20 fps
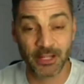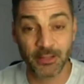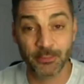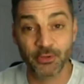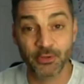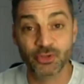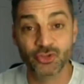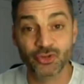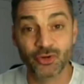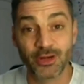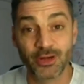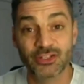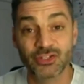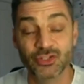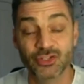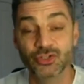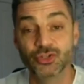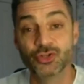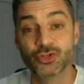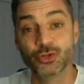people are
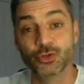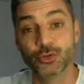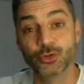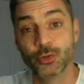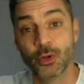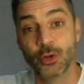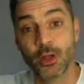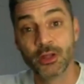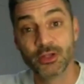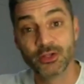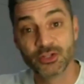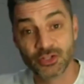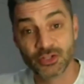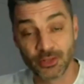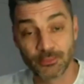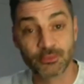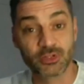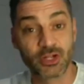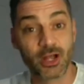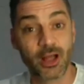trying to do
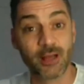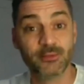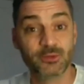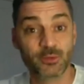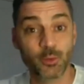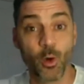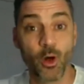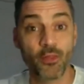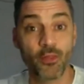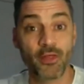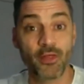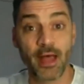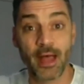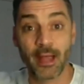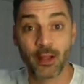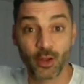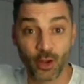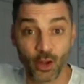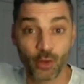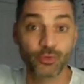sometimes what their